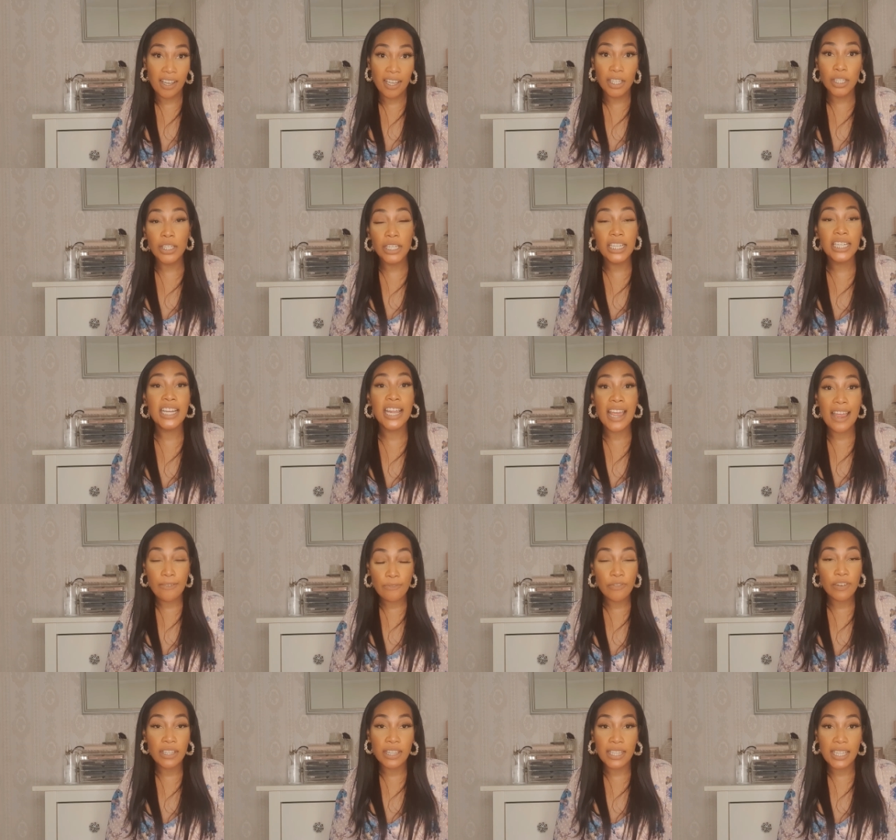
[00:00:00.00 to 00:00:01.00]

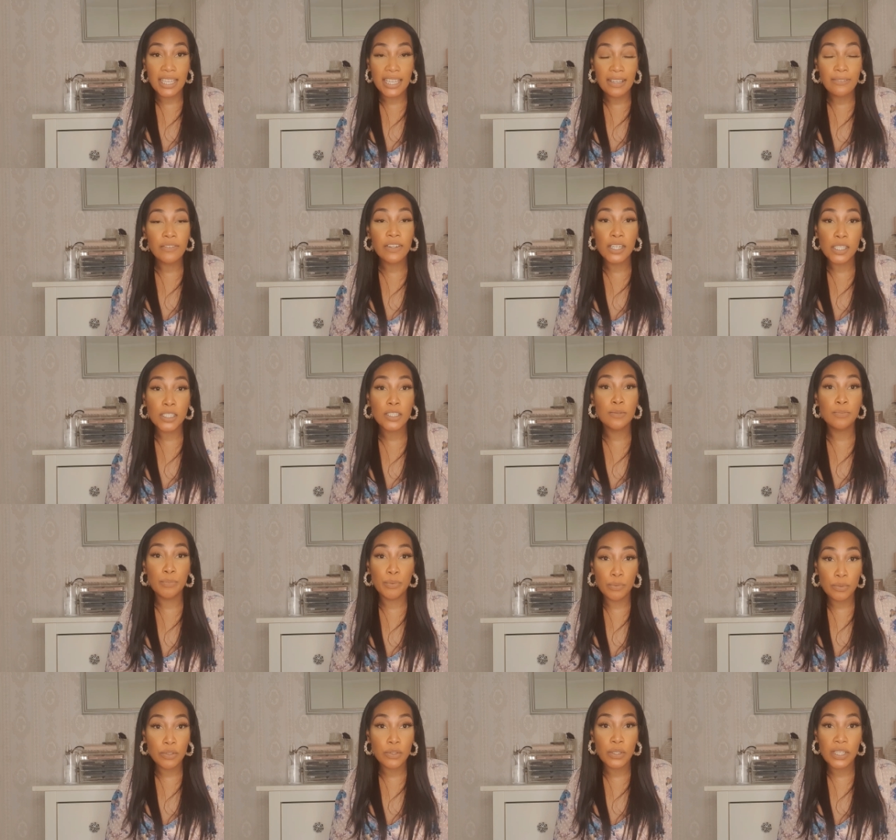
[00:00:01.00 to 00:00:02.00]
even a
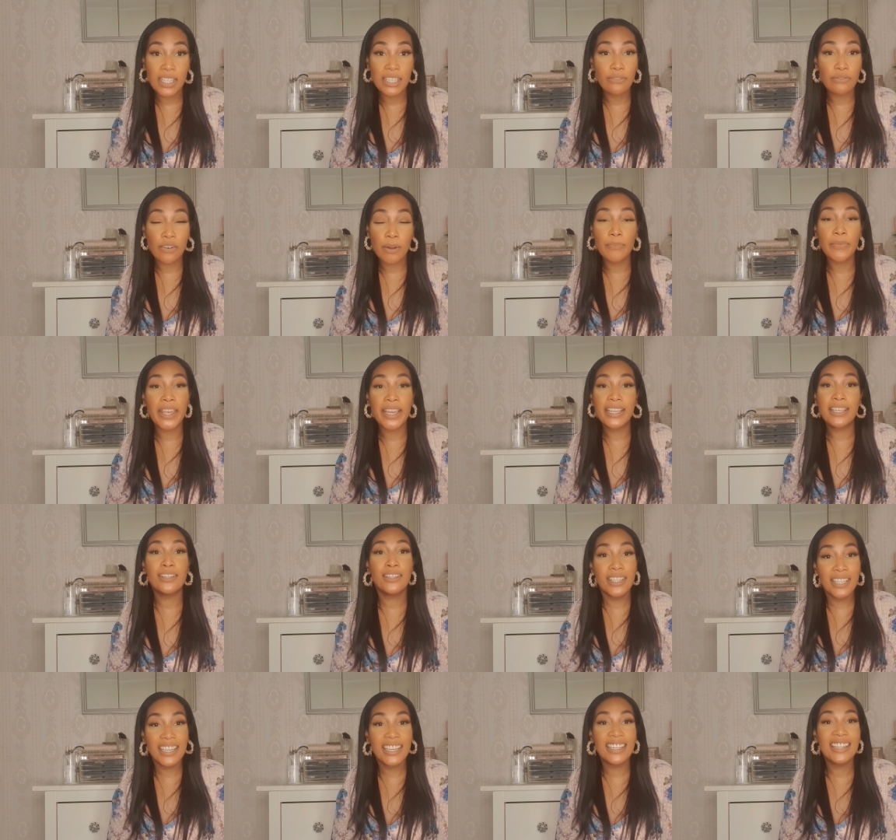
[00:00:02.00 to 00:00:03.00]
spoon to eat from. Like, you
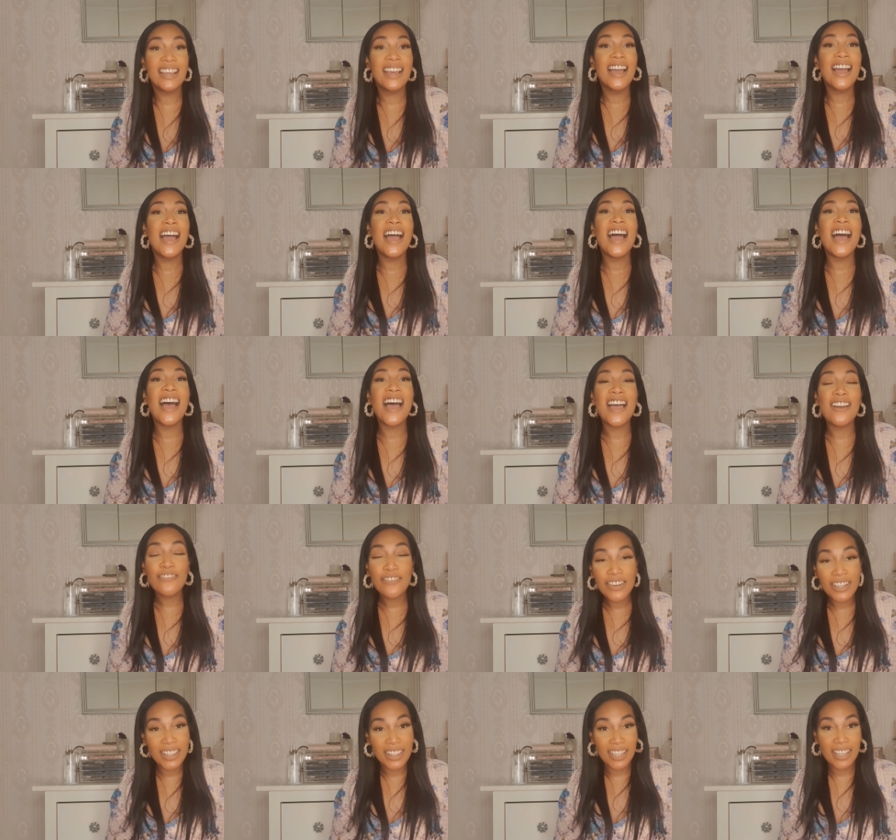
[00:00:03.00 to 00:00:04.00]
need
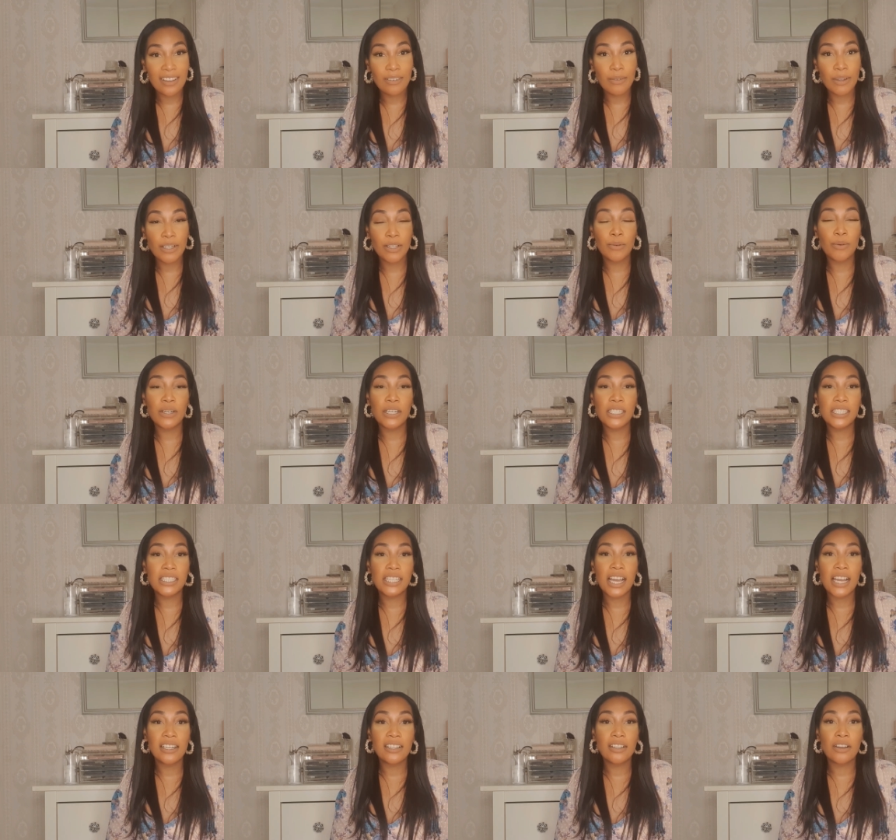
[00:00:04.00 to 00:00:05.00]
everything when you want to
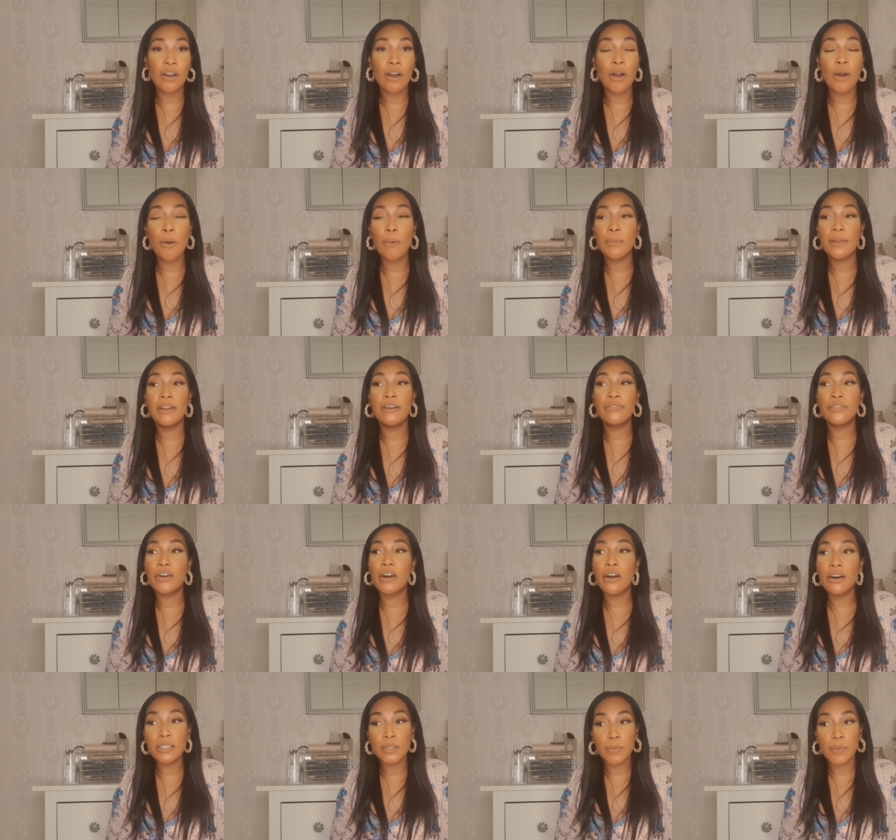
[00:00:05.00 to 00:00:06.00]
start your home. And of
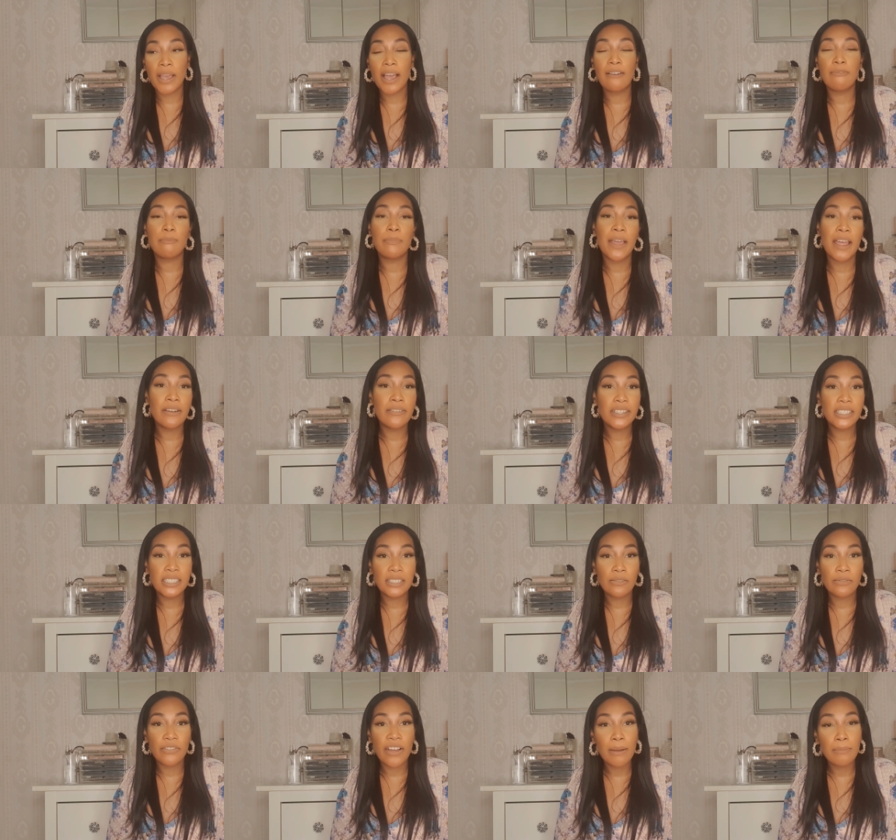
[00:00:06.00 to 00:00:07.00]
course, we have parents
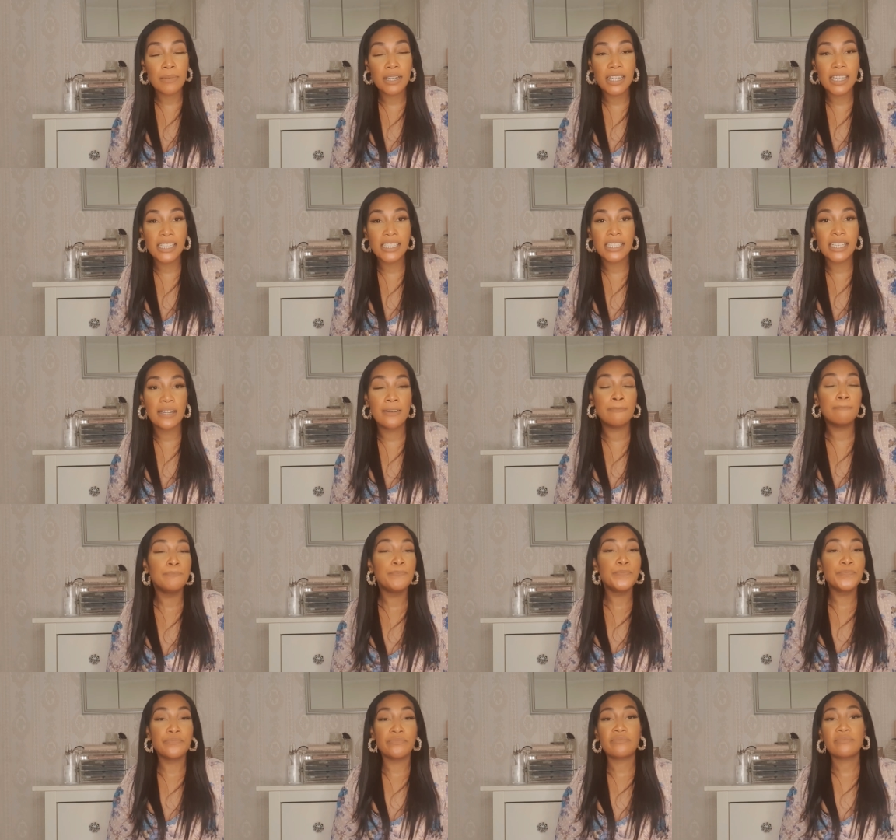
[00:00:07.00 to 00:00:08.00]
and families and
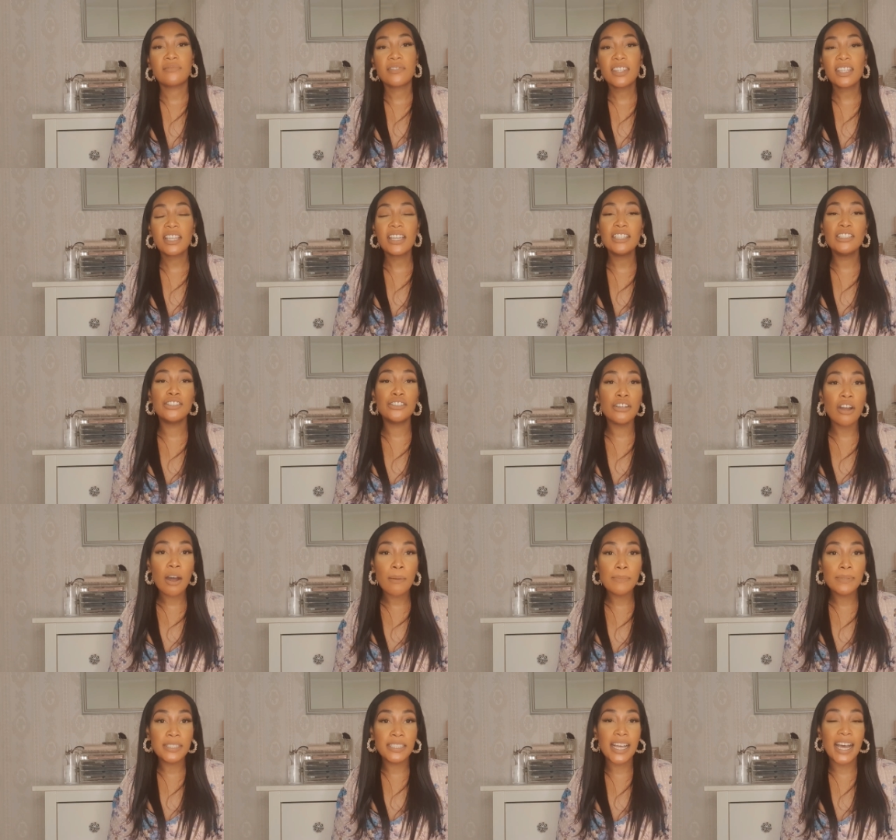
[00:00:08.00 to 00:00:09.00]

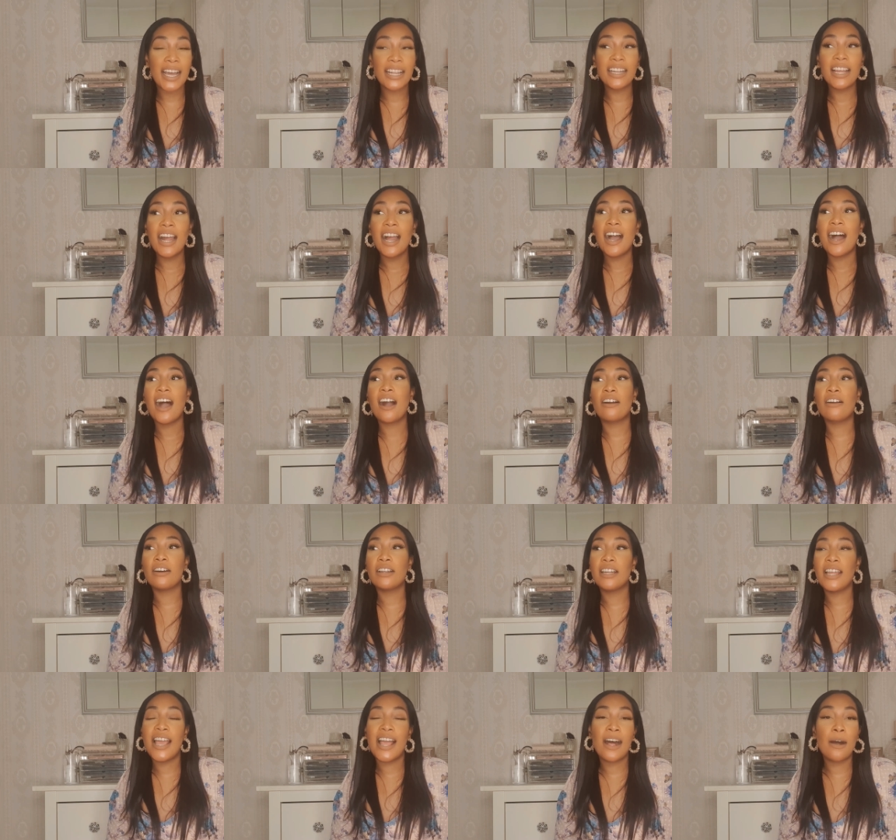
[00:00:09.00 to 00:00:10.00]
jobs that are
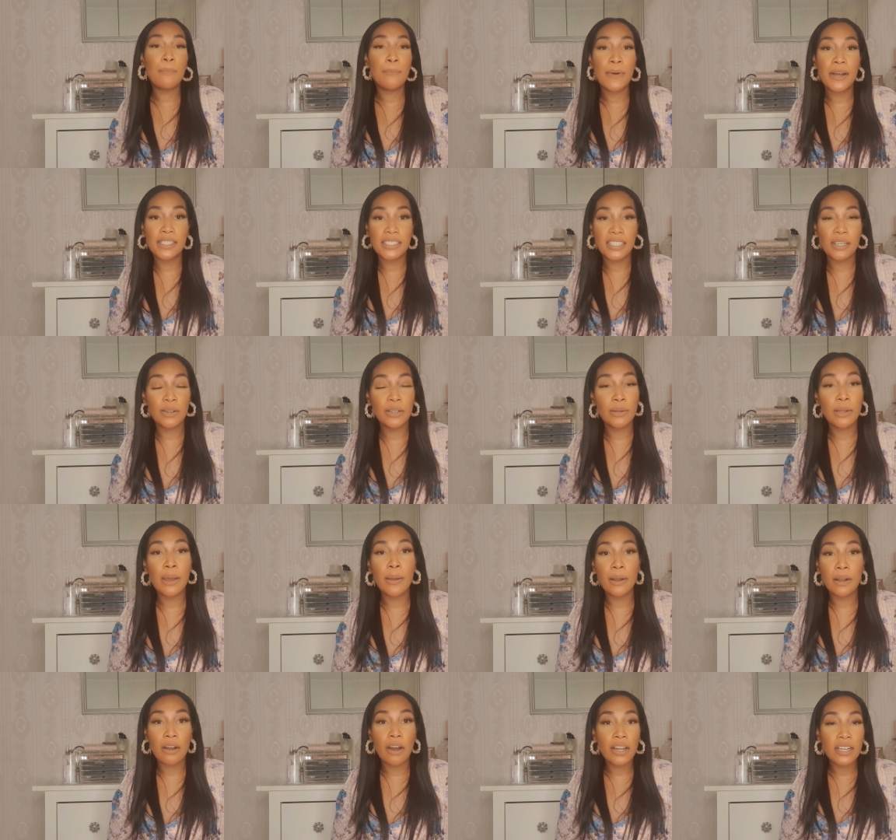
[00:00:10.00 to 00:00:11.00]
going to help us, and
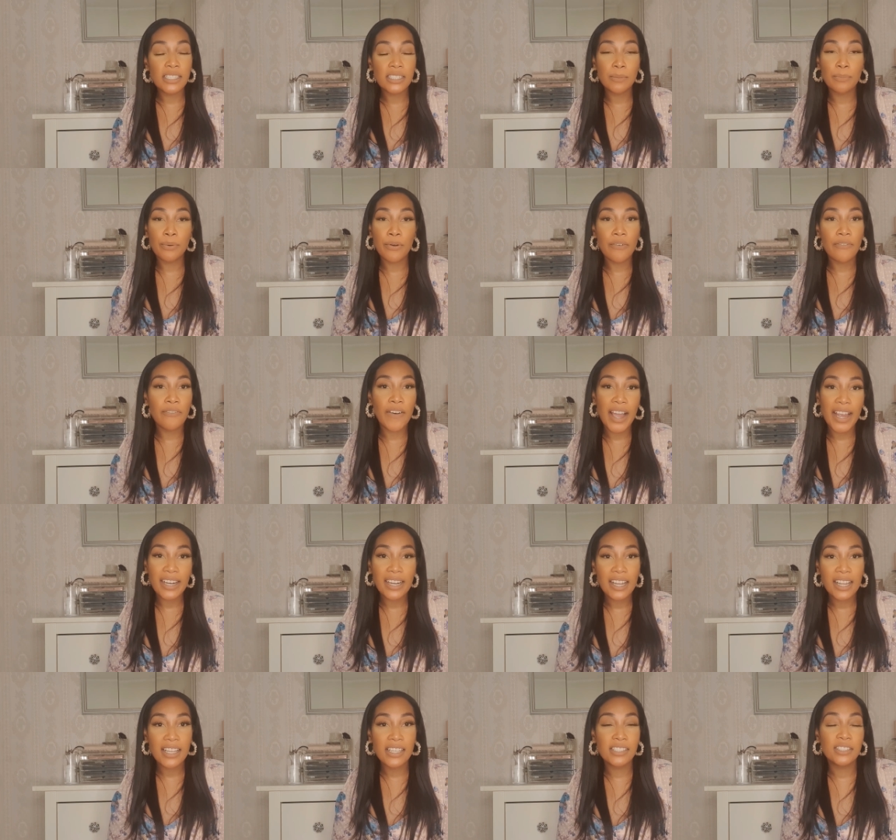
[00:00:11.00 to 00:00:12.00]
God is a
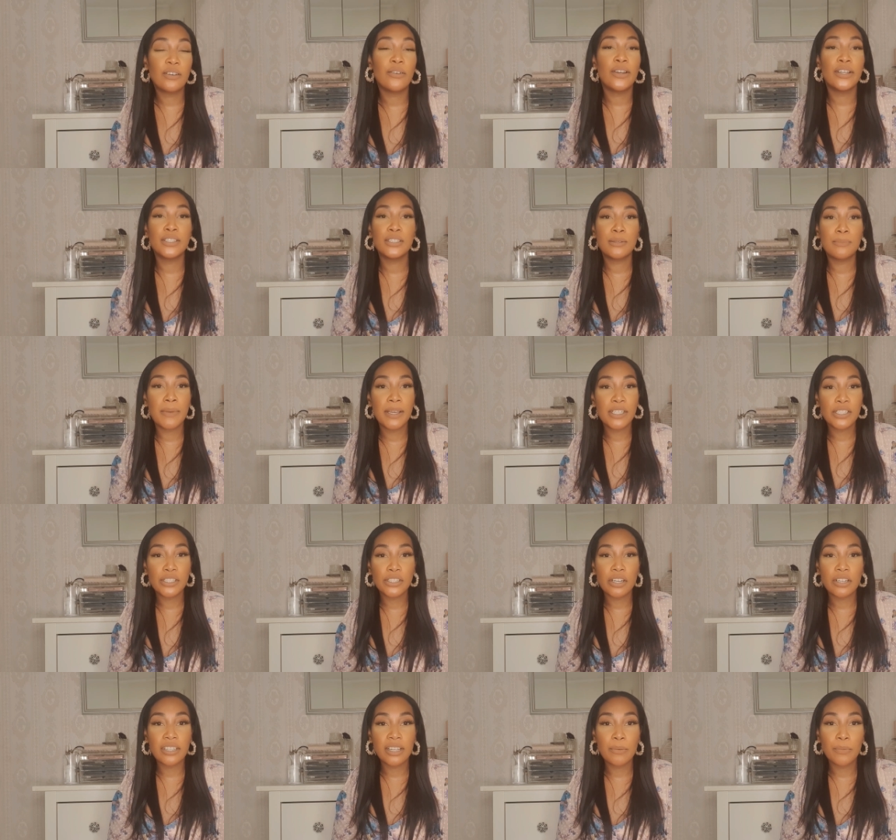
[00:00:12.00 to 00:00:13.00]
provider. He's going to make
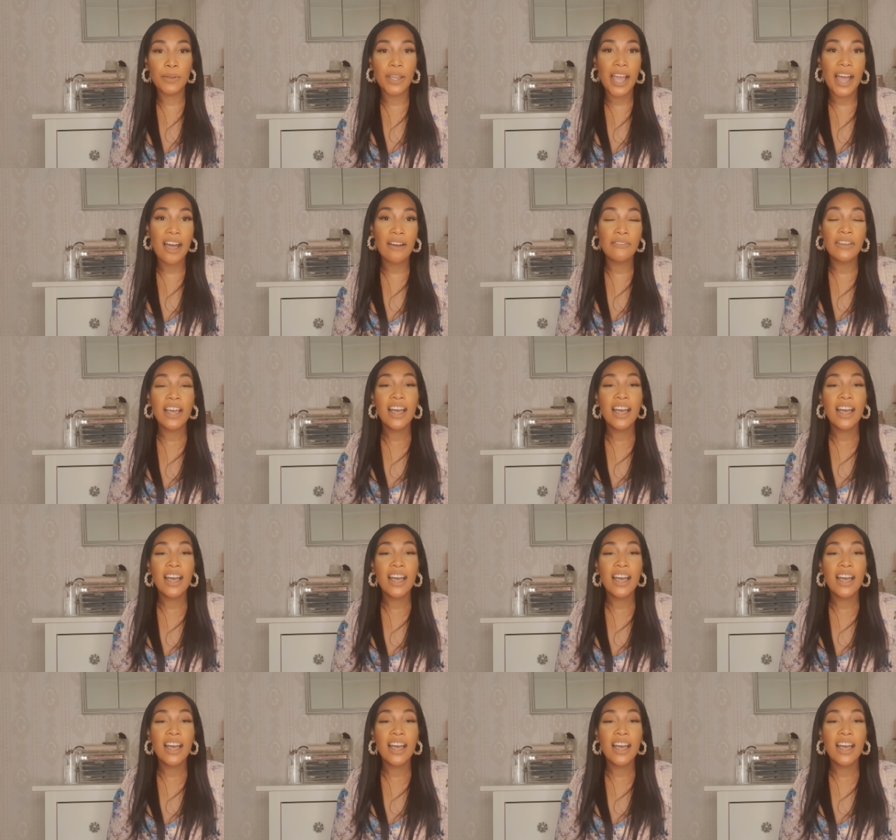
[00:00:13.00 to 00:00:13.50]
sure that we have